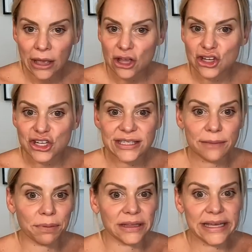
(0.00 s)
She
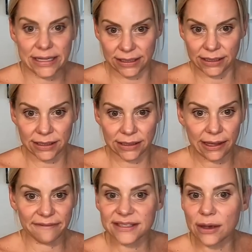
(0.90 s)
said, please,
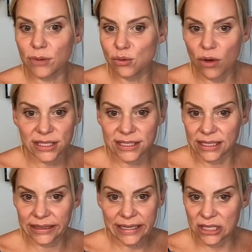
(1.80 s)
if someone wants to
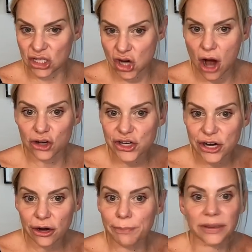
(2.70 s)
lead the charge
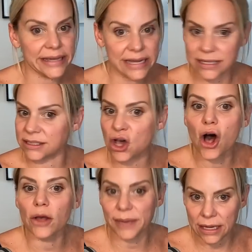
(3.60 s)
here, please
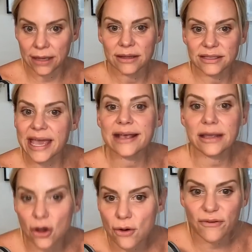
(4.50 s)
call me. Take
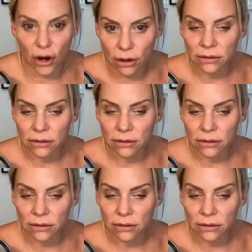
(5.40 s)
it over.